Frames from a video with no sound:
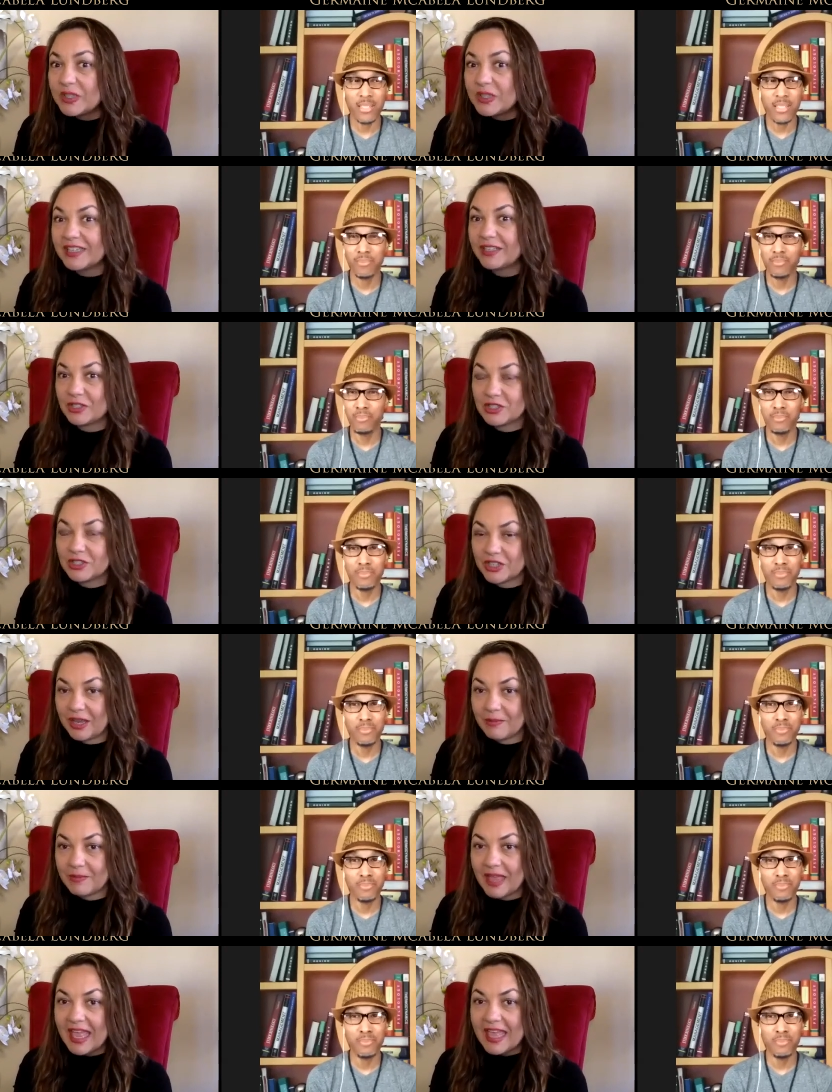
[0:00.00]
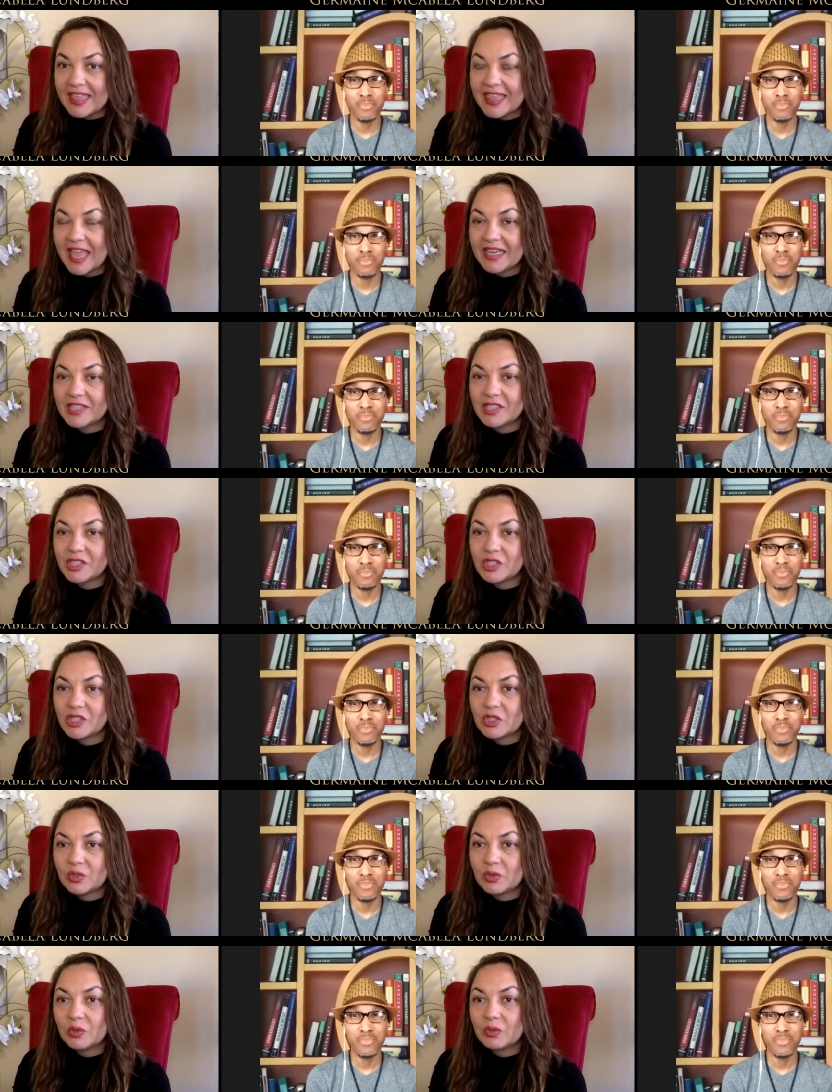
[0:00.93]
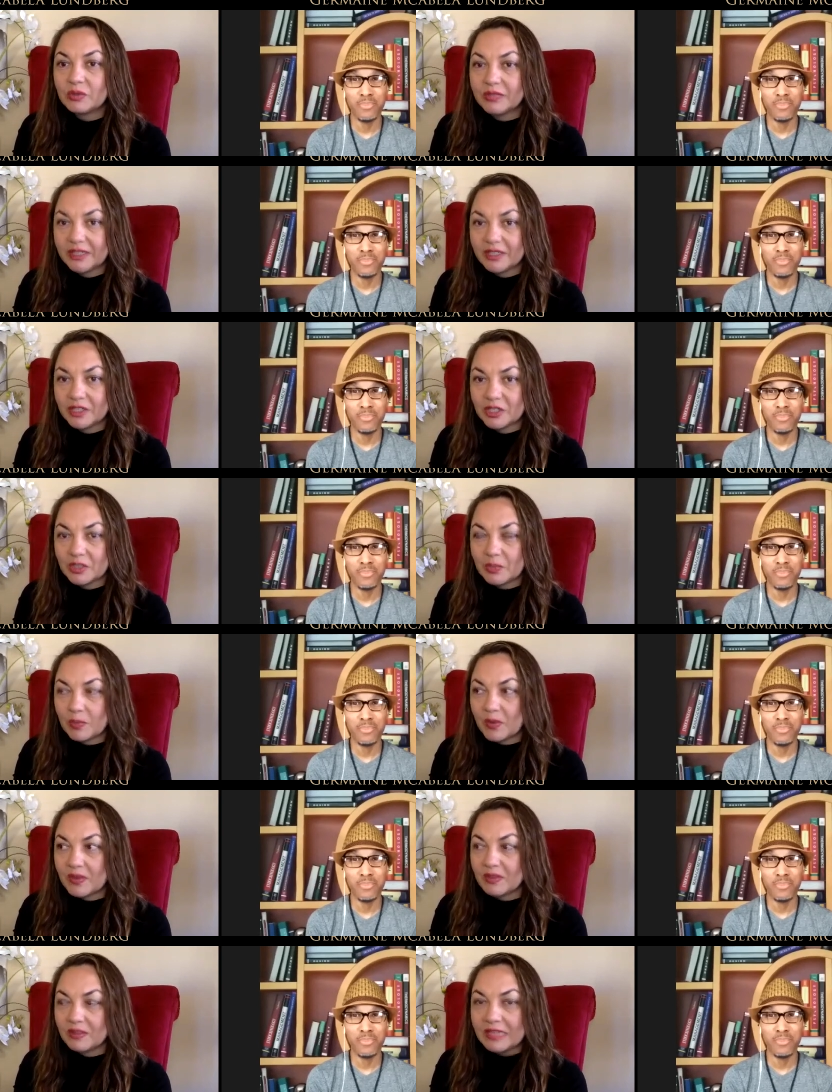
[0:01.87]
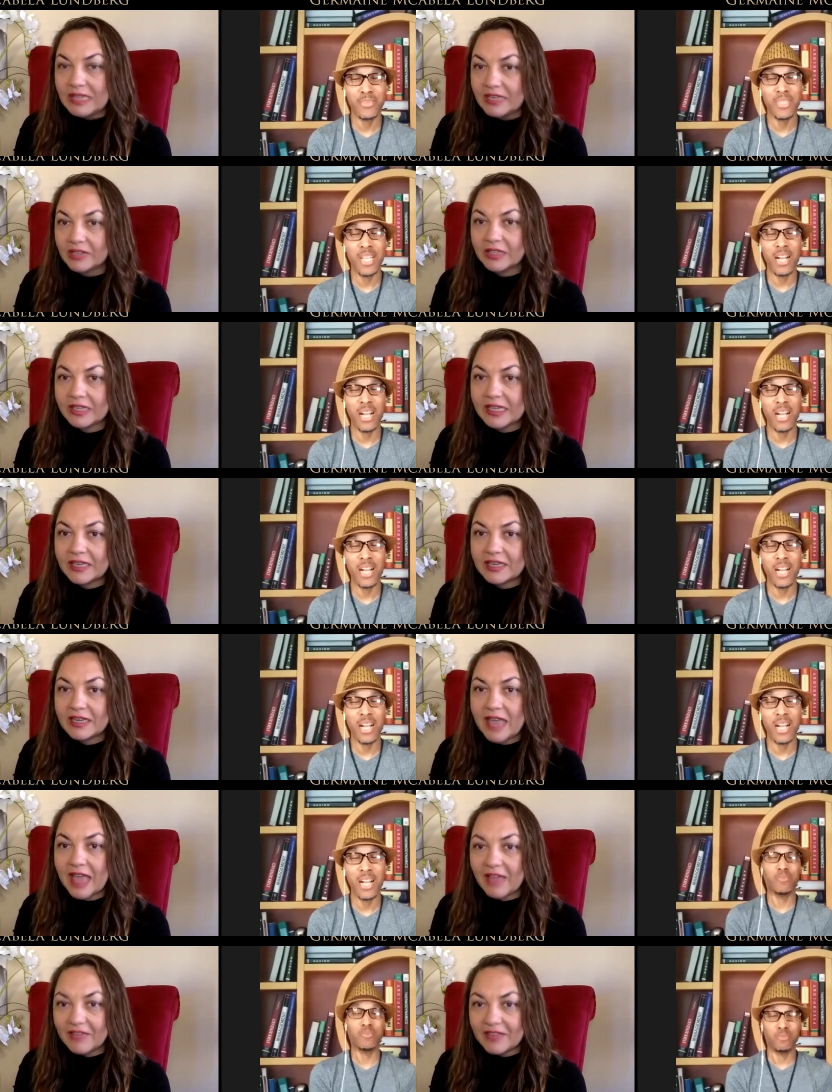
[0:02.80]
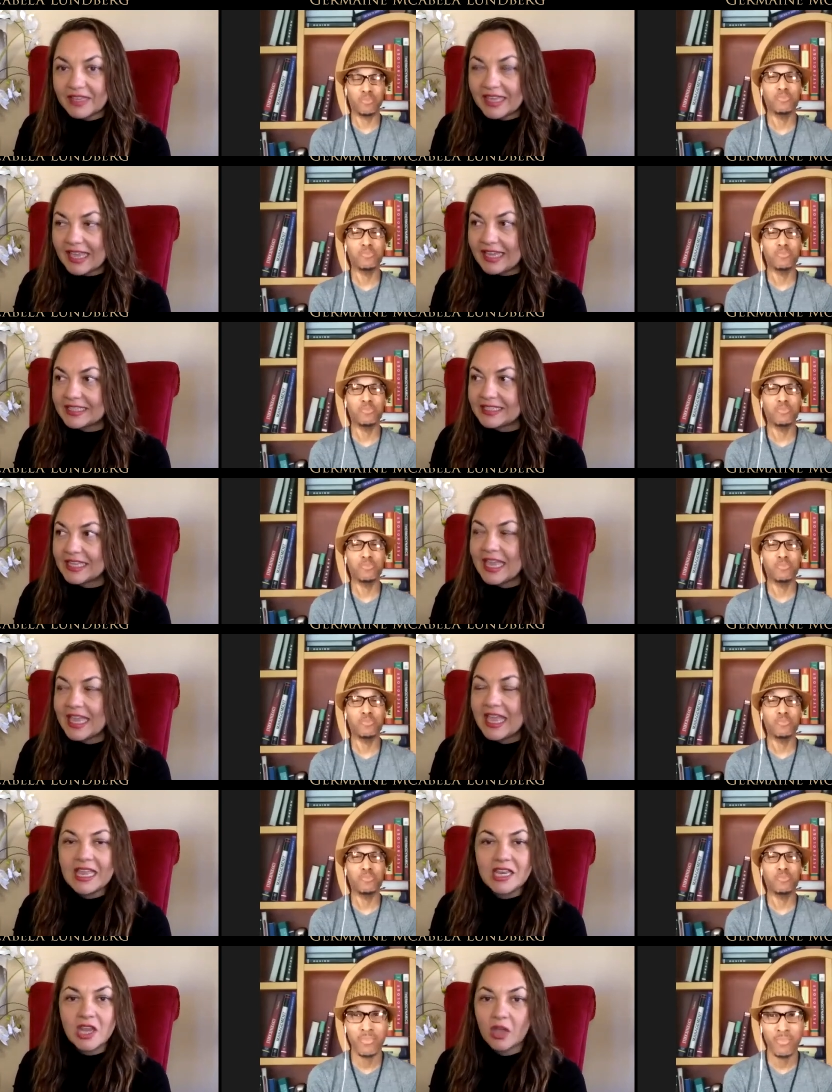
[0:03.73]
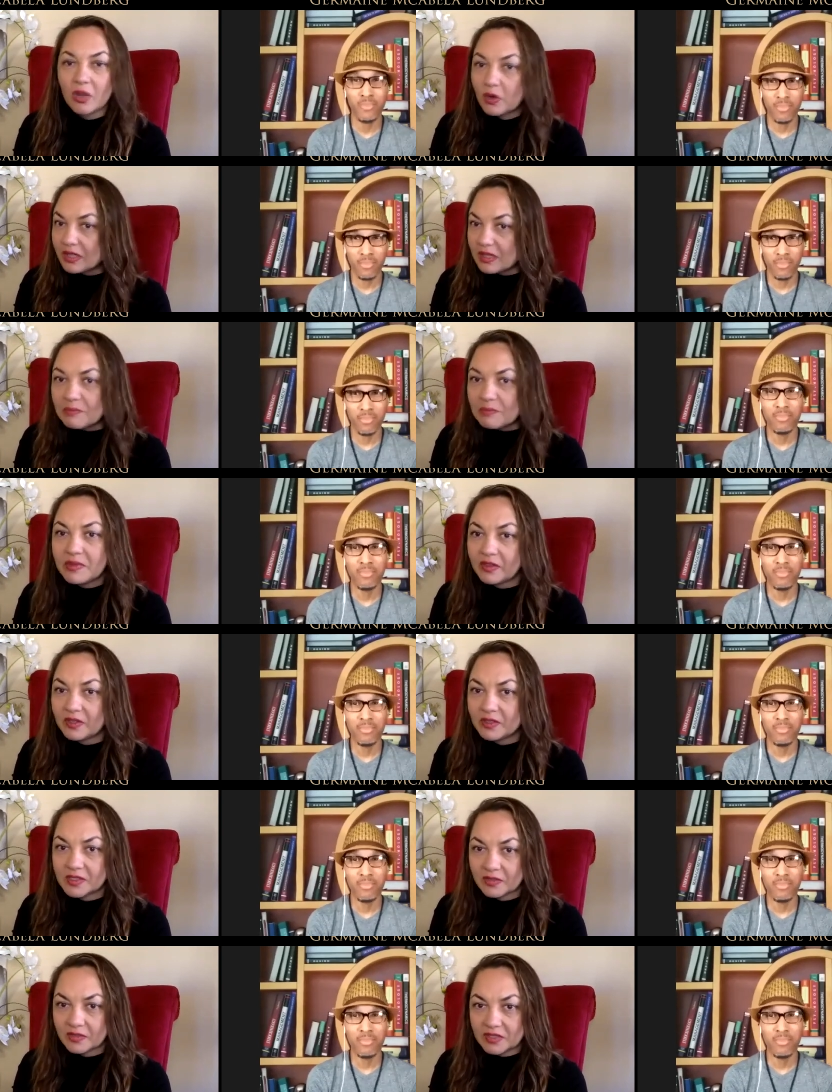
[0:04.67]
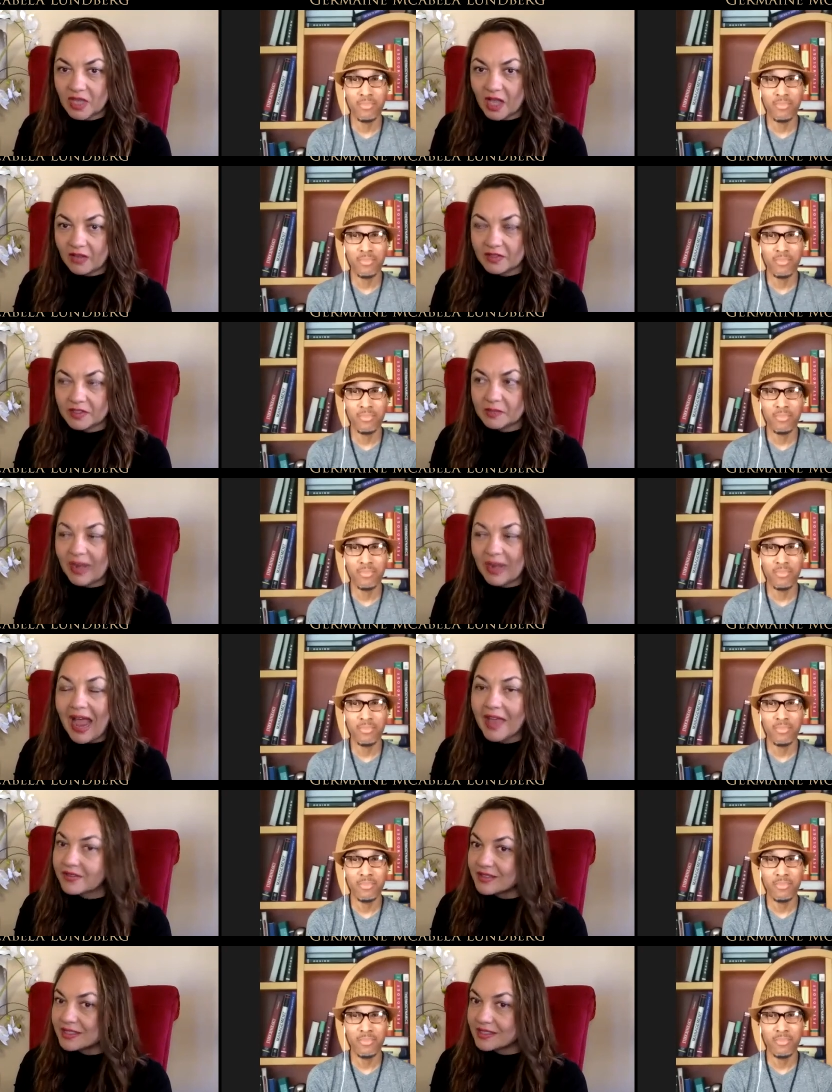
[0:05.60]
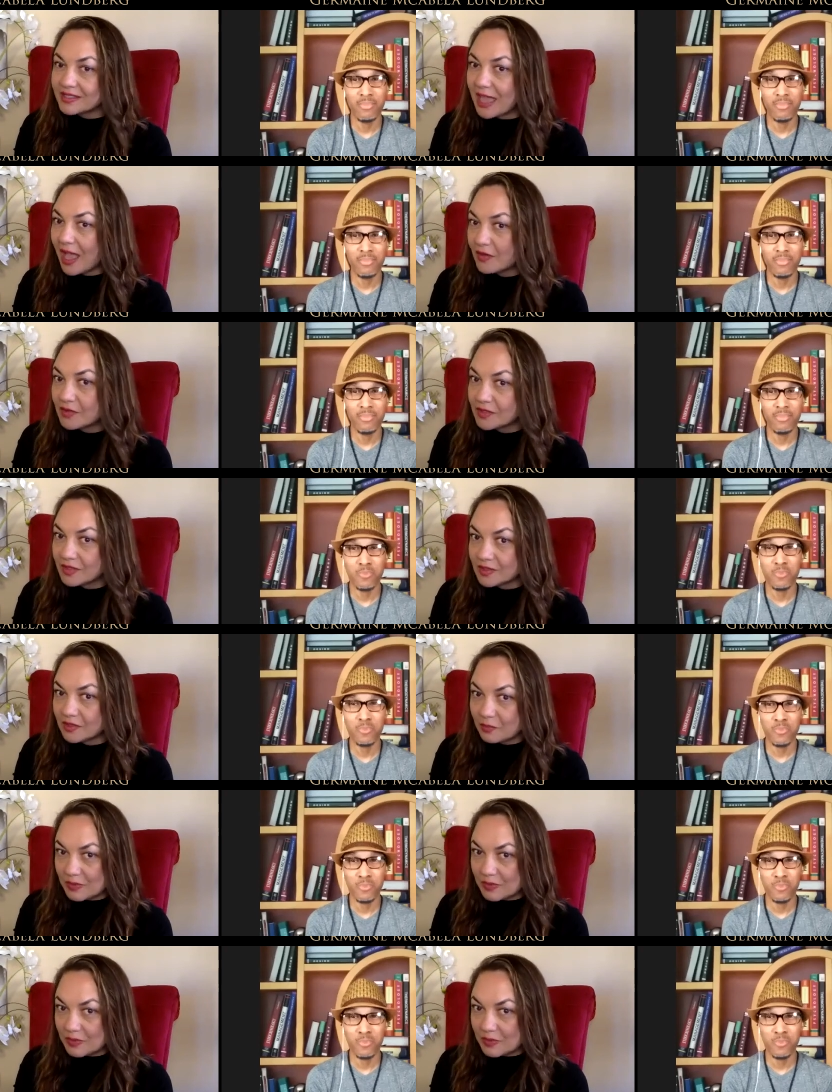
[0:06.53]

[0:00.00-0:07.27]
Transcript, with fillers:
Speaker 1: leadership. That is true leadership when leaders navigate not only billions of dollars, but hundreds and thousands of